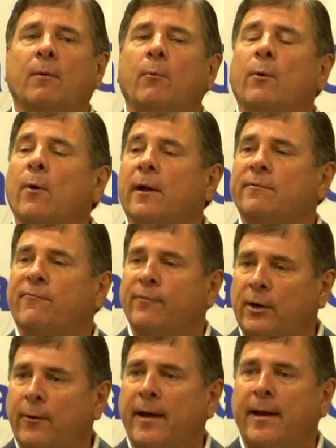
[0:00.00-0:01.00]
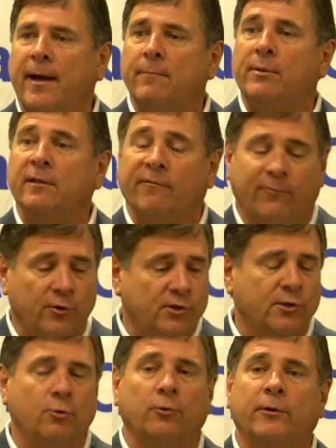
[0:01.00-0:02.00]
but we want to figure out how to be the
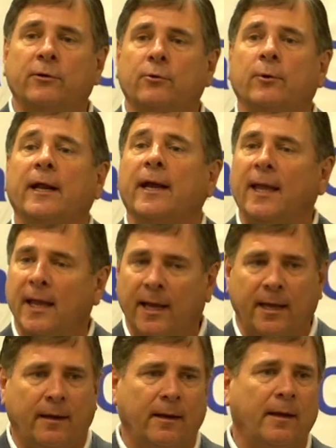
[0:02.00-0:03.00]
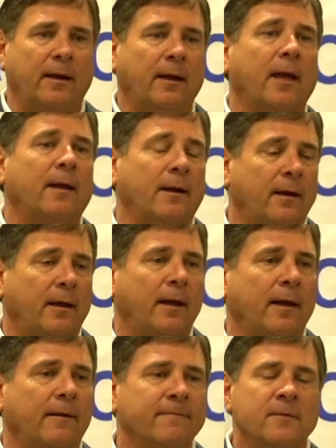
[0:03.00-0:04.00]
first school to do it again and again and
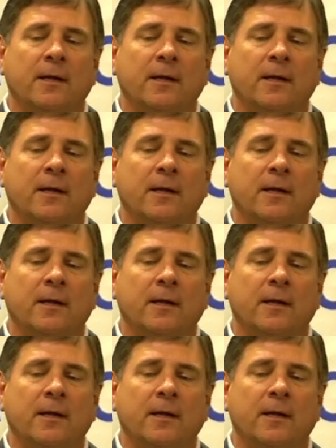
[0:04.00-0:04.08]
again.